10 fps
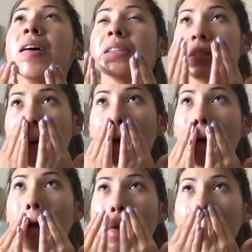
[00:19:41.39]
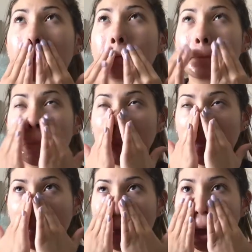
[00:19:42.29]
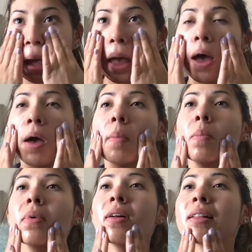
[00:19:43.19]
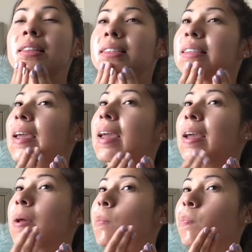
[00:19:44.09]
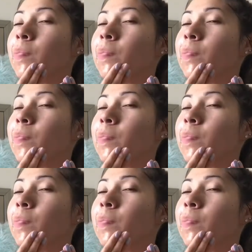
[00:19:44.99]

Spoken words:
So, let's say